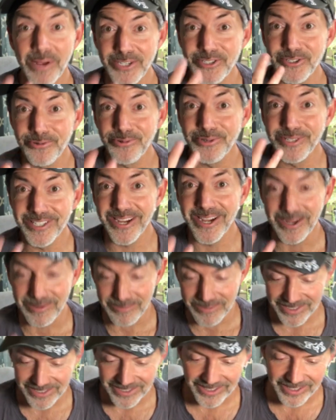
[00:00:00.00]
Measured 3
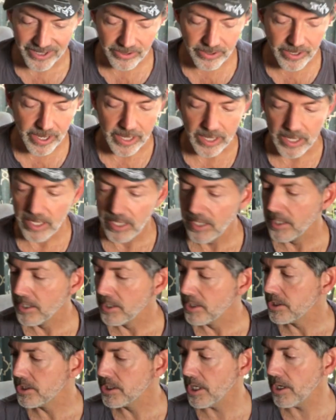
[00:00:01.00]
times. Okay,
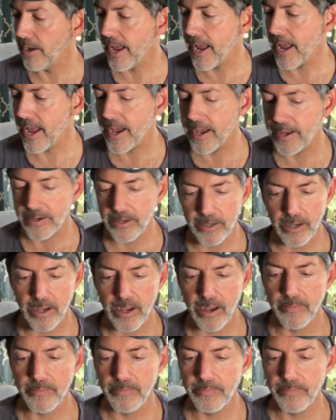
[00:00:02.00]
so I had